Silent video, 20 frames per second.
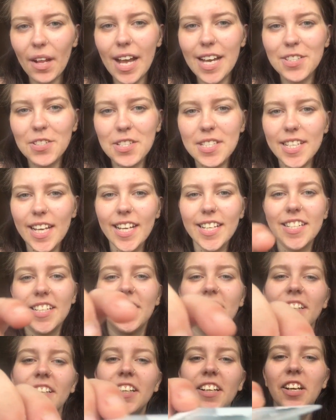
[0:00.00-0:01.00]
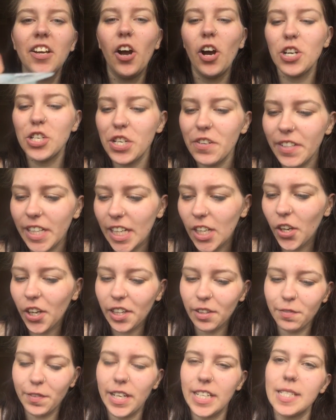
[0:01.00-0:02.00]
As I said, I do really
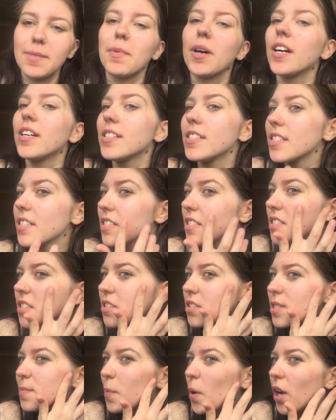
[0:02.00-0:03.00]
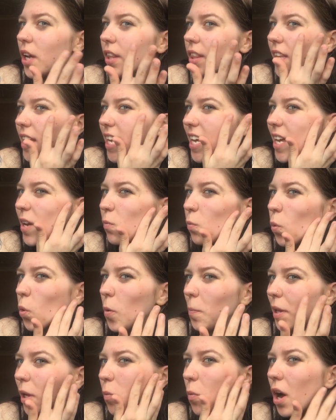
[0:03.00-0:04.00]
like the face masks, despite the
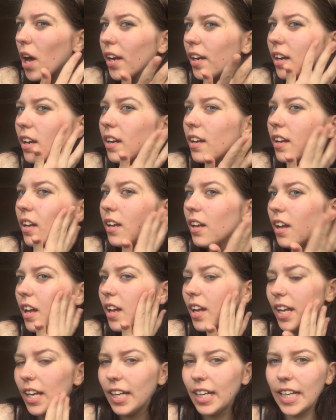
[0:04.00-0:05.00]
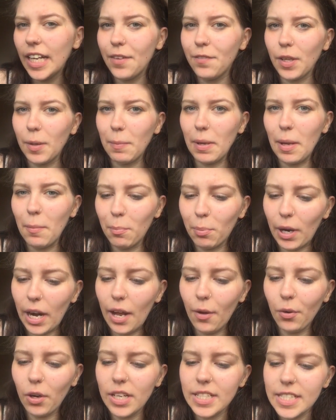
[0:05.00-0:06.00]
warming one leaving me
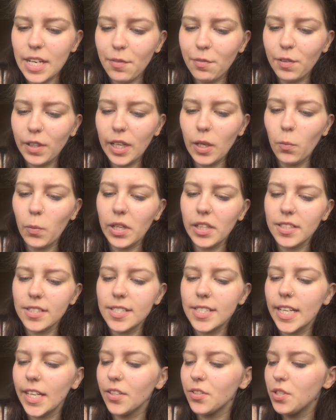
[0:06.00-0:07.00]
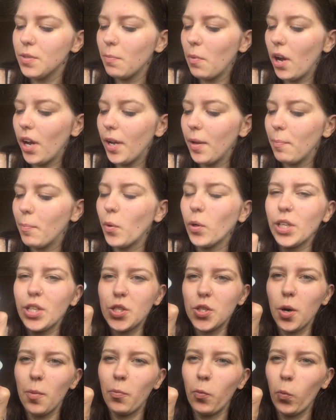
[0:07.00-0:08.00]
brown. I definitely will stick to my Body
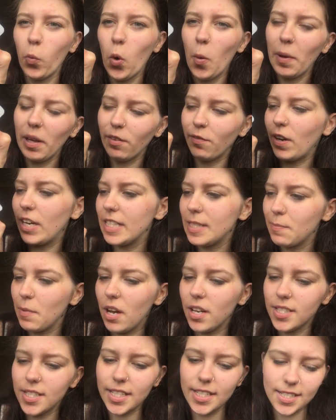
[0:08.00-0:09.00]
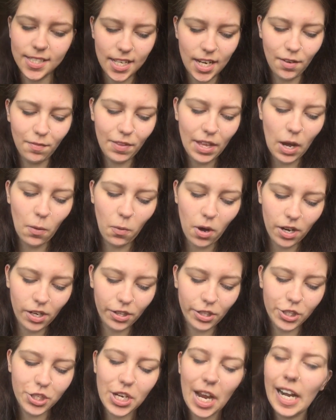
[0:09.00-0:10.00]
Shop warming face mask instead of that
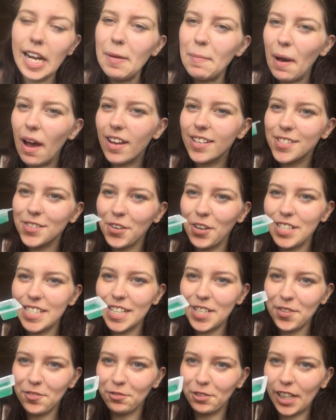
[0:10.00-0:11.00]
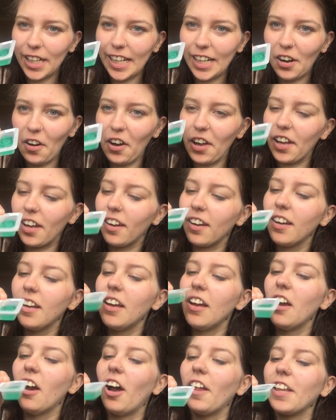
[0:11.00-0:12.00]
one. The jelly mask I did really like.
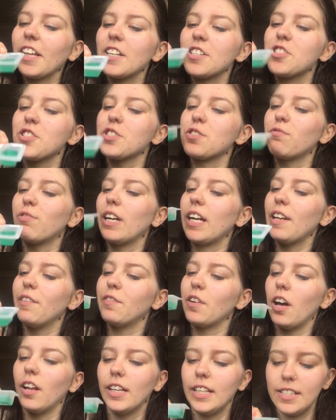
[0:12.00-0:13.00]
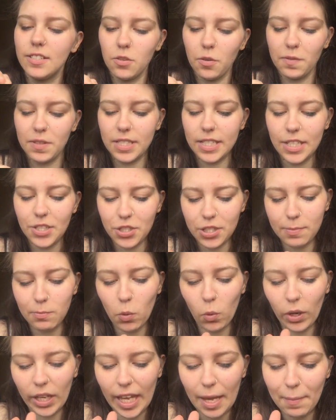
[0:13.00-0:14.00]
I think it's just really fun. It's obviously just
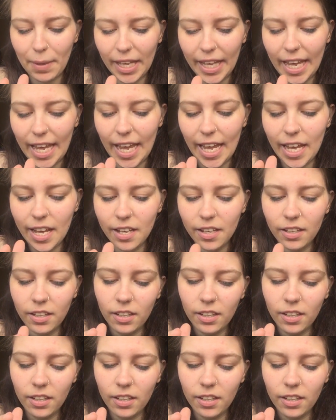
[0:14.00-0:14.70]
more gimmicky